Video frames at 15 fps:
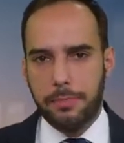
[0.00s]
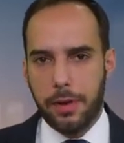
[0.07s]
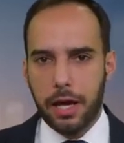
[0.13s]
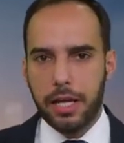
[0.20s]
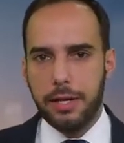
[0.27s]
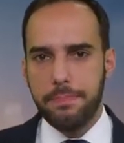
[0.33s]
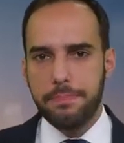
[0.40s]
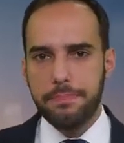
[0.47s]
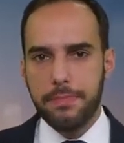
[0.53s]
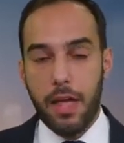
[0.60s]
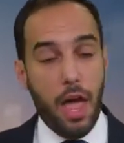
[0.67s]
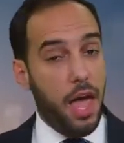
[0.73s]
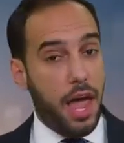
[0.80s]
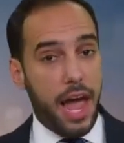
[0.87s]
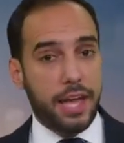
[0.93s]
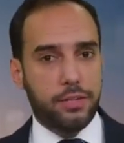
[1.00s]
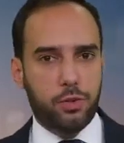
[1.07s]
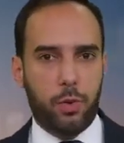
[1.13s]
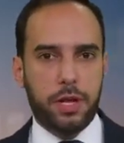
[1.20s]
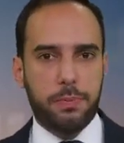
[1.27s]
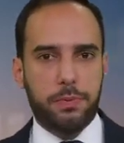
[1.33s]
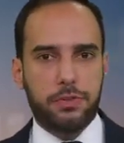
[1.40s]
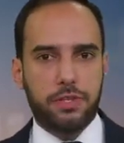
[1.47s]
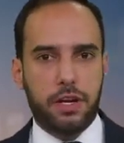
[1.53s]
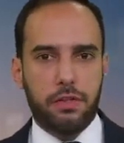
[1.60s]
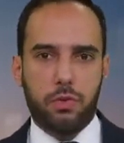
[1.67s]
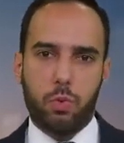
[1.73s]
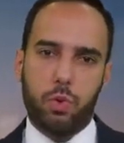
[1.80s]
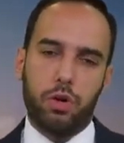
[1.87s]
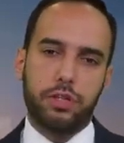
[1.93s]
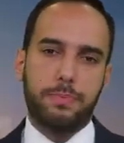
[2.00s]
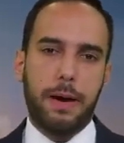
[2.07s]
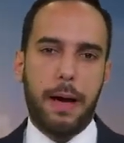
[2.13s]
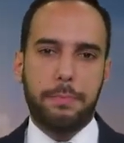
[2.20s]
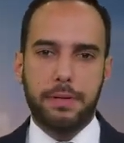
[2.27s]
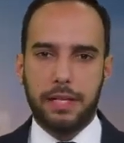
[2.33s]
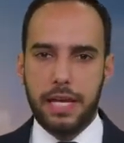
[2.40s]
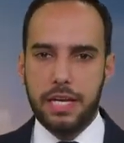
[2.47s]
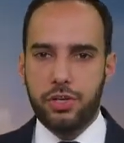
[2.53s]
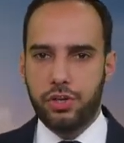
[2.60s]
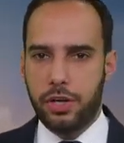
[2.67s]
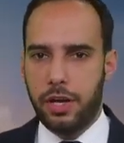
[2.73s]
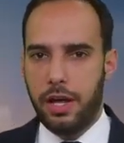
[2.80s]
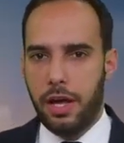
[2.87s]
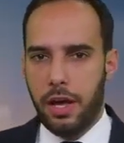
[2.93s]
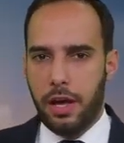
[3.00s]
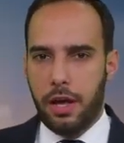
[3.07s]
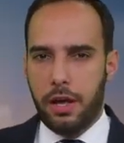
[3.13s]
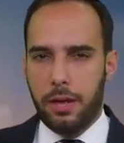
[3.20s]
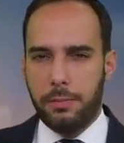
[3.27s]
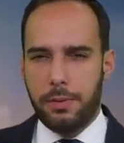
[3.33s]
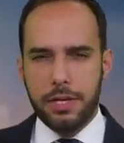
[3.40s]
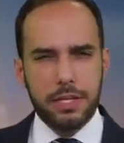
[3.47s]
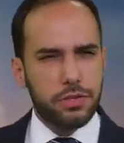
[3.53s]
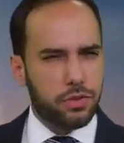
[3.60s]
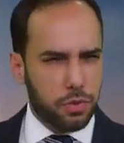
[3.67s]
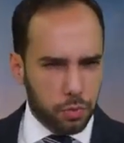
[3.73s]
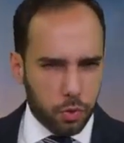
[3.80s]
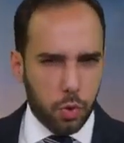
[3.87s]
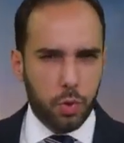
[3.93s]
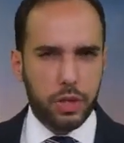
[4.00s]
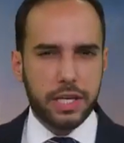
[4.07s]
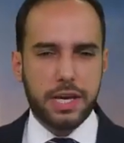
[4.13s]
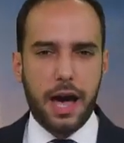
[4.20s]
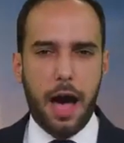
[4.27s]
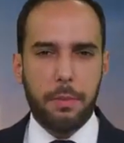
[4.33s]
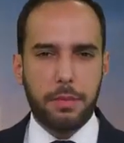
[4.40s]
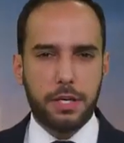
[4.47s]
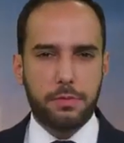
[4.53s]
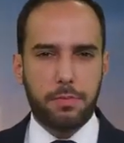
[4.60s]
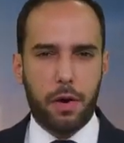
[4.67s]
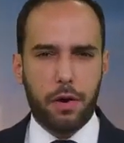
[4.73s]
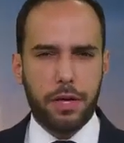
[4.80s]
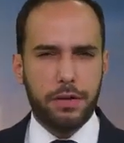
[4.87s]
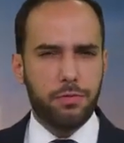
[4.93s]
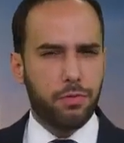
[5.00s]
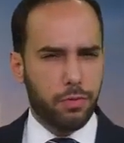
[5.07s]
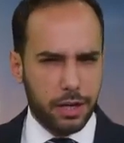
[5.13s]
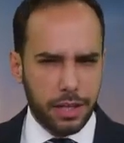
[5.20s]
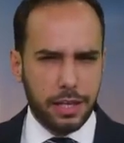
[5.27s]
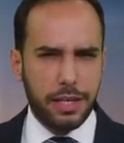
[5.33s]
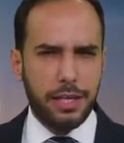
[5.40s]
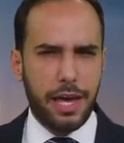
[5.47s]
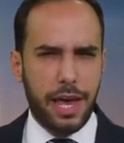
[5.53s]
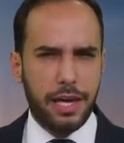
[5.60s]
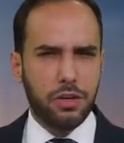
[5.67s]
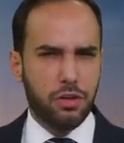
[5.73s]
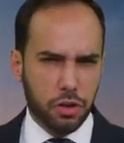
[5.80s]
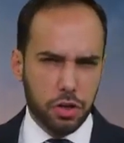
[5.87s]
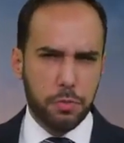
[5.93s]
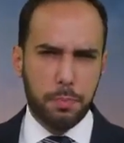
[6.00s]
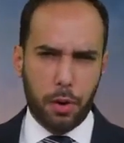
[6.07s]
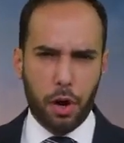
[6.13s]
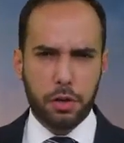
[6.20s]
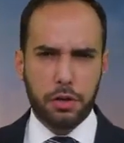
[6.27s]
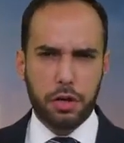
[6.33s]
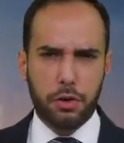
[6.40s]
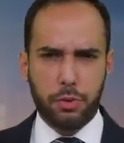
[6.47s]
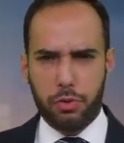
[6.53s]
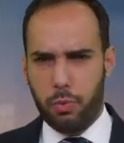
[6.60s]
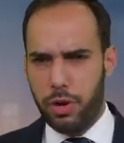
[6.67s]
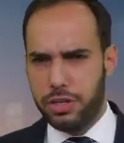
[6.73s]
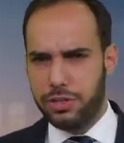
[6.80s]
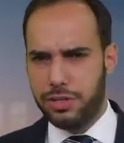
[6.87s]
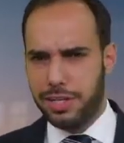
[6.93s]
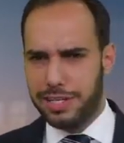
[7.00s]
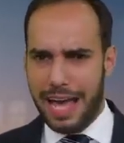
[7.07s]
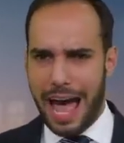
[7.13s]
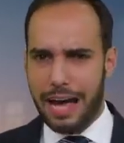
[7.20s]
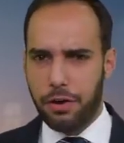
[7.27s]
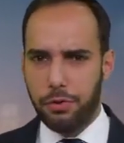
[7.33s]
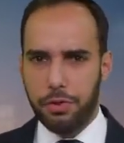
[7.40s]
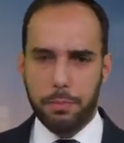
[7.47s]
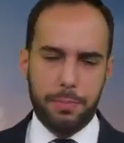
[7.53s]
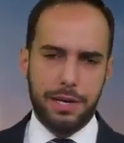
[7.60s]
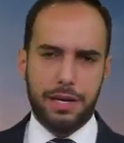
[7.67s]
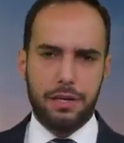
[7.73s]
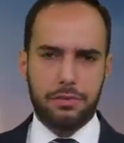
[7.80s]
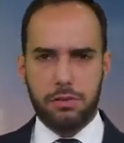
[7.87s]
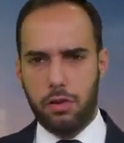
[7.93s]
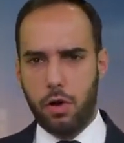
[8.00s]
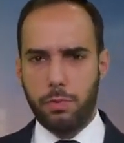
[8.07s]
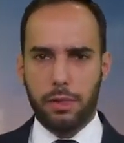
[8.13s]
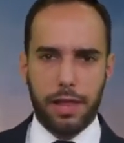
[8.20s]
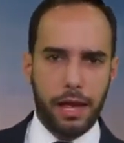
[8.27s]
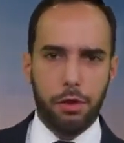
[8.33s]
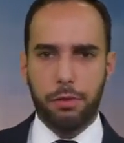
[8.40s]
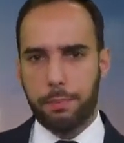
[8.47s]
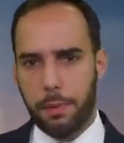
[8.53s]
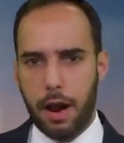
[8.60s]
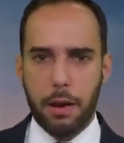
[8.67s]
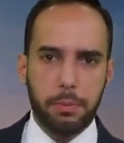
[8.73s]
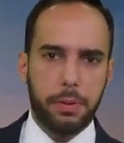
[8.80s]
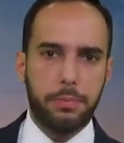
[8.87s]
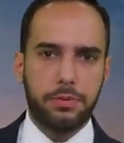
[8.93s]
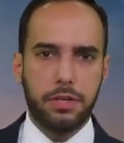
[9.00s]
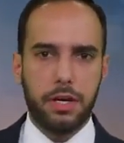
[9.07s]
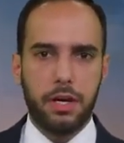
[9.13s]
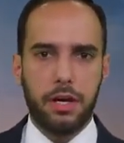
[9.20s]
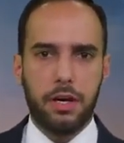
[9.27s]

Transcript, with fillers: the money and 20% of the world's population. But is the ruling Communist Party really a good partner with which to tackle the biggest global health problems?